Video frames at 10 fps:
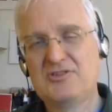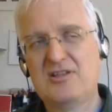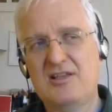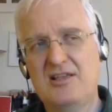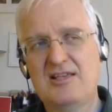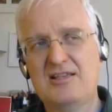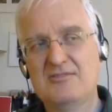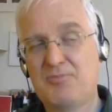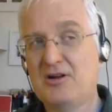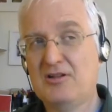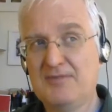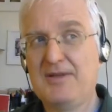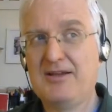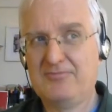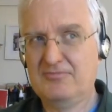course is
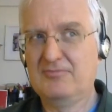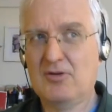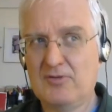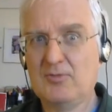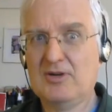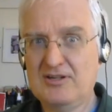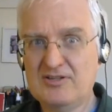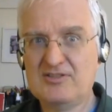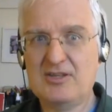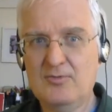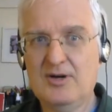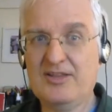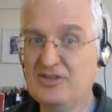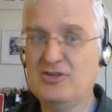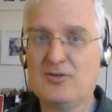partly about knowing what it is that you
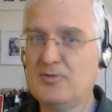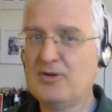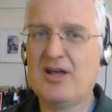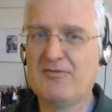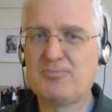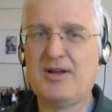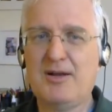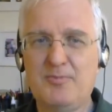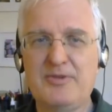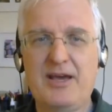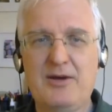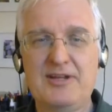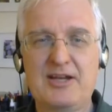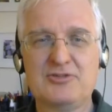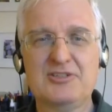want. This year, we don't have a problem with that
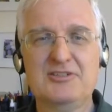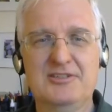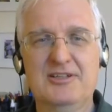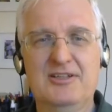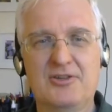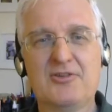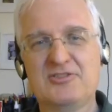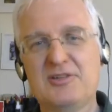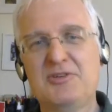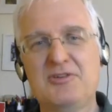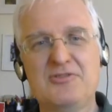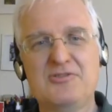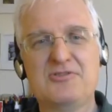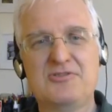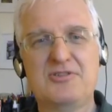one, actually. There are some
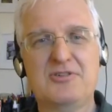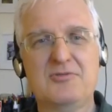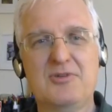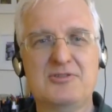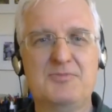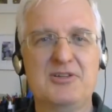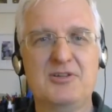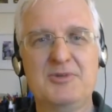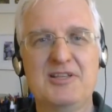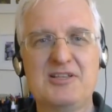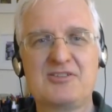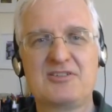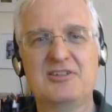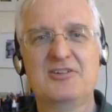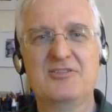years, where it's been a little bit
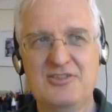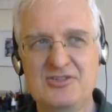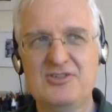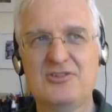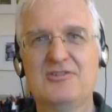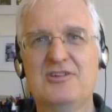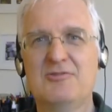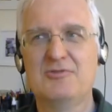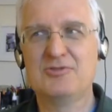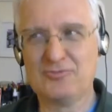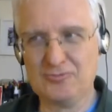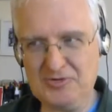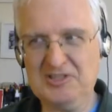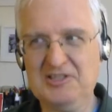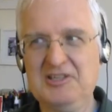less clear. This year, it was
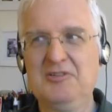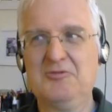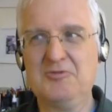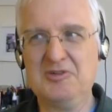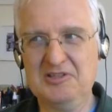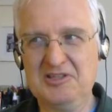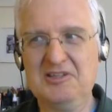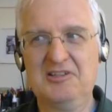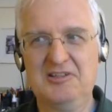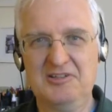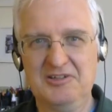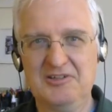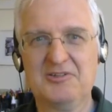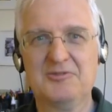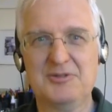really, really
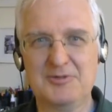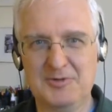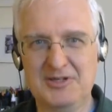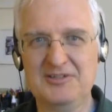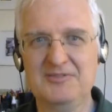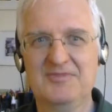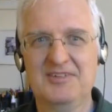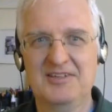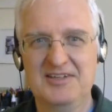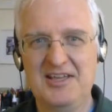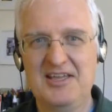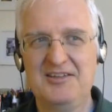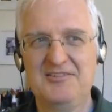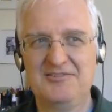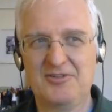clear what we wanted,
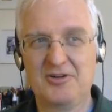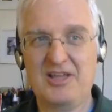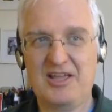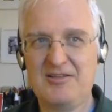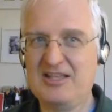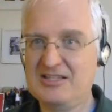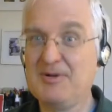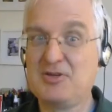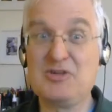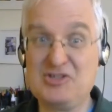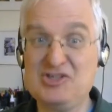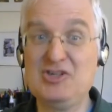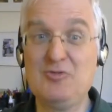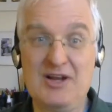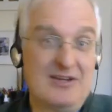and especially what
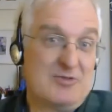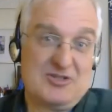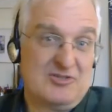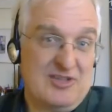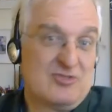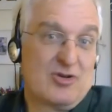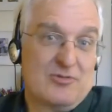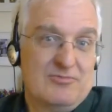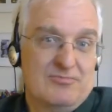she wanted, which is it's her